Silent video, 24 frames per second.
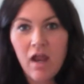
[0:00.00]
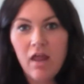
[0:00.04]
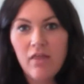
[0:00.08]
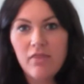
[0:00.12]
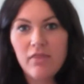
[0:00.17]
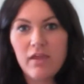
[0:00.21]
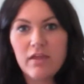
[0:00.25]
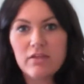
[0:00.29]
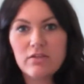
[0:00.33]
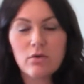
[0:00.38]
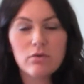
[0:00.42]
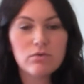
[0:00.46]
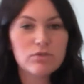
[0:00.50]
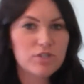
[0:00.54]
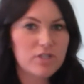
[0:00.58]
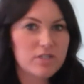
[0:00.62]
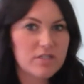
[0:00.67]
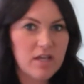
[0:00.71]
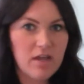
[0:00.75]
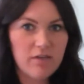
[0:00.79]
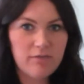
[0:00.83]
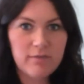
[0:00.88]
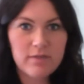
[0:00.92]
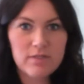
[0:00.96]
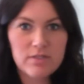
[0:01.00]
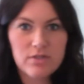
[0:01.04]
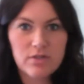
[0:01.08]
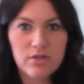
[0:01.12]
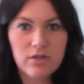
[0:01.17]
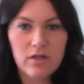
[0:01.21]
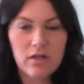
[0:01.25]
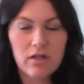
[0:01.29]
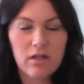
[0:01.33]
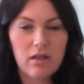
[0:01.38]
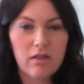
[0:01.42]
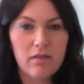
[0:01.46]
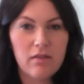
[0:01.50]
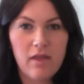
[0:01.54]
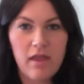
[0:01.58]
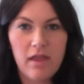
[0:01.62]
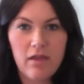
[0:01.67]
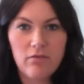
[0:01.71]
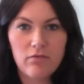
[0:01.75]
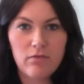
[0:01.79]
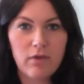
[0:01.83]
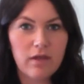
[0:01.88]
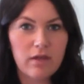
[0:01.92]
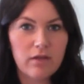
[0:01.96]
They don't just have maternity, they
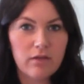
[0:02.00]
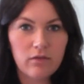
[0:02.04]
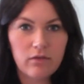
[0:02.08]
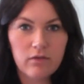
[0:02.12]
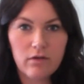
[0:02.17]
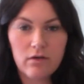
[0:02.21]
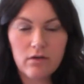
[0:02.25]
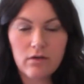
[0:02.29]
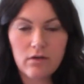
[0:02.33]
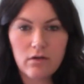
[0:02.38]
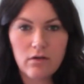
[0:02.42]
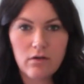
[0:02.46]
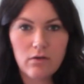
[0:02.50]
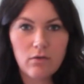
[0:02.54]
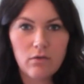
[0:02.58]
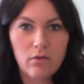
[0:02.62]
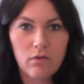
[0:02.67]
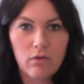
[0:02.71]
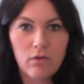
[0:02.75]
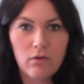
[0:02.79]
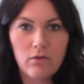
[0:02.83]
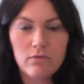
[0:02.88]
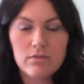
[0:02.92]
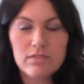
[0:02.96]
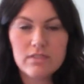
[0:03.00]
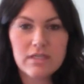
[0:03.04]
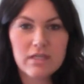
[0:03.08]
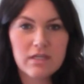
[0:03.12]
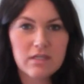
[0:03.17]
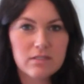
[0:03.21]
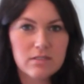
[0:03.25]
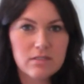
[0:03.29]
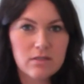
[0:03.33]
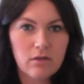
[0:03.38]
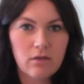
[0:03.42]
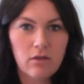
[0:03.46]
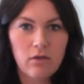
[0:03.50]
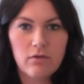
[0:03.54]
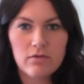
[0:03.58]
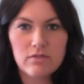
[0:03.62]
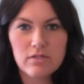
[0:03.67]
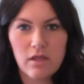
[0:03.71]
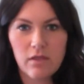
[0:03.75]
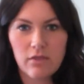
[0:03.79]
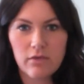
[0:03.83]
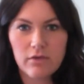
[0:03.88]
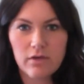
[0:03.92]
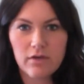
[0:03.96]
have regular, clothes, kids' clothes,
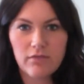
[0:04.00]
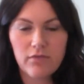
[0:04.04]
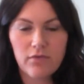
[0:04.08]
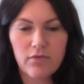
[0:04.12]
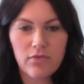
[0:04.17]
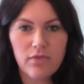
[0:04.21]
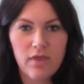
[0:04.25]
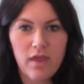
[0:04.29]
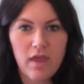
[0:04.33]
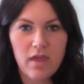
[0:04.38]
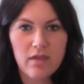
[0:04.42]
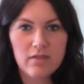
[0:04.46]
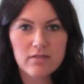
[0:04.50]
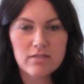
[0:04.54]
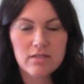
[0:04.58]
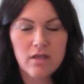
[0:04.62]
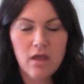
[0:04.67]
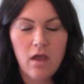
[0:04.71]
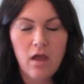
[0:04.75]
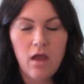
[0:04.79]
other different things.